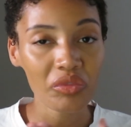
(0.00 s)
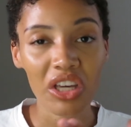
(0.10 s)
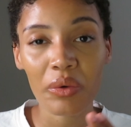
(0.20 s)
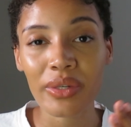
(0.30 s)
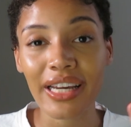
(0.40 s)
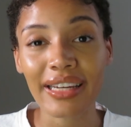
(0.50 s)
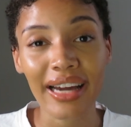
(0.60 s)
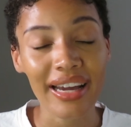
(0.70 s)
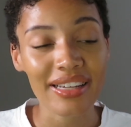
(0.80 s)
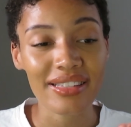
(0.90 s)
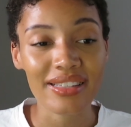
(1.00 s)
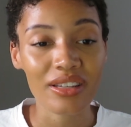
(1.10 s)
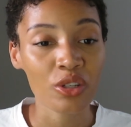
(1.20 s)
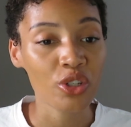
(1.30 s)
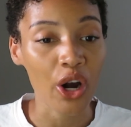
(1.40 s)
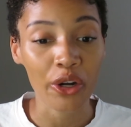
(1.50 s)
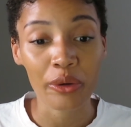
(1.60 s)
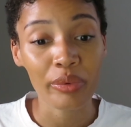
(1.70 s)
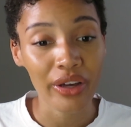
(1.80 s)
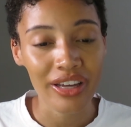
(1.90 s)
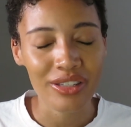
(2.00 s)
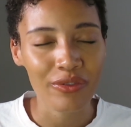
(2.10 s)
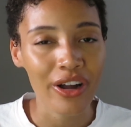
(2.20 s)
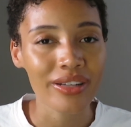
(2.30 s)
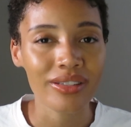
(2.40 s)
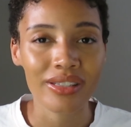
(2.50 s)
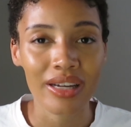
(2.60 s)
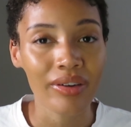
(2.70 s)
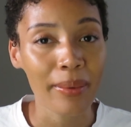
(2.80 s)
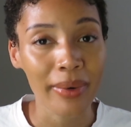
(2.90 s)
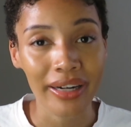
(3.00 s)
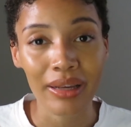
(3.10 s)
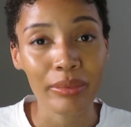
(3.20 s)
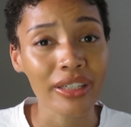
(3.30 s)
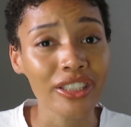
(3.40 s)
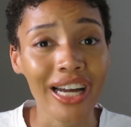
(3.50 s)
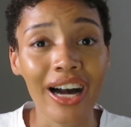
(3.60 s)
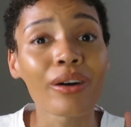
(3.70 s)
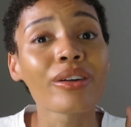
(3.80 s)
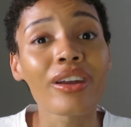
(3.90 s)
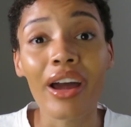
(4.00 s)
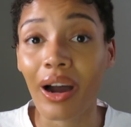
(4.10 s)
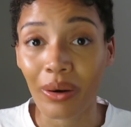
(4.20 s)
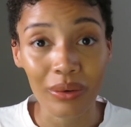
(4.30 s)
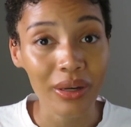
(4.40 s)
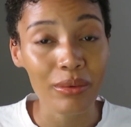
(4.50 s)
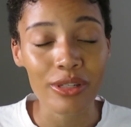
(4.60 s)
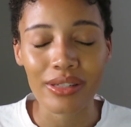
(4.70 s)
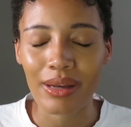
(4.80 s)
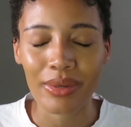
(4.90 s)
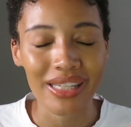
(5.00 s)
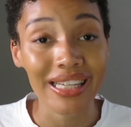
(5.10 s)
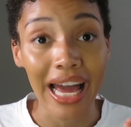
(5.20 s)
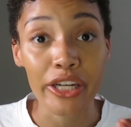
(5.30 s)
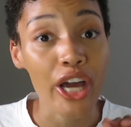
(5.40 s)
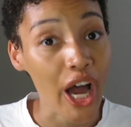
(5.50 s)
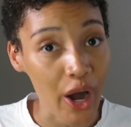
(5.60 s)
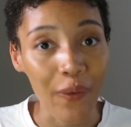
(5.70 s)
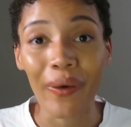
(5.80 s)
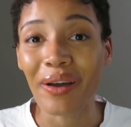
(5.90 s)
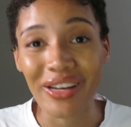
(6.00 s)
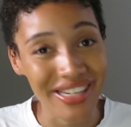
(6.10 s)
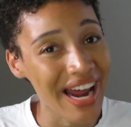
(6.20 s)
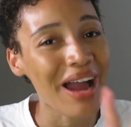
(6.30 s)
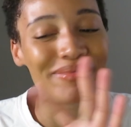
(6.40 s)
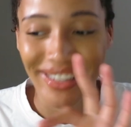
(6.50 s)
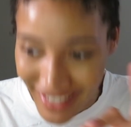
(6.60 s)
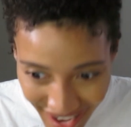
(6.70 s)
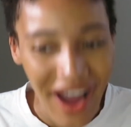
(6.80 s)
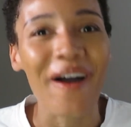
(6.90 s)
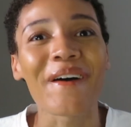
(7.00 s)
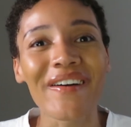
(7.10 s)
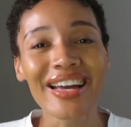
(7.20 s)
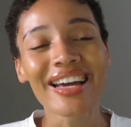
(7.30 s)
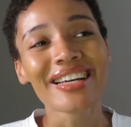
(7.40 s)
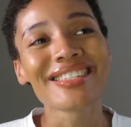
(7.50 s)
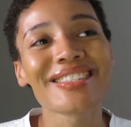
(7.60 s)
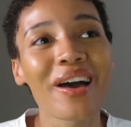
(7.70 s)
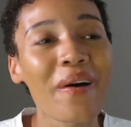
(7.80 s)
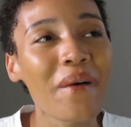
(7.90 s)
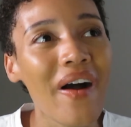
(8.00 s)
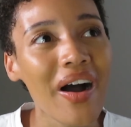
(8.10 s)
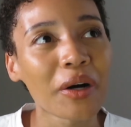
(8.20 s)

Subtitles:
it was a nice starter place for us to save our money, but child, no. It was the ghetto. It was time to go. So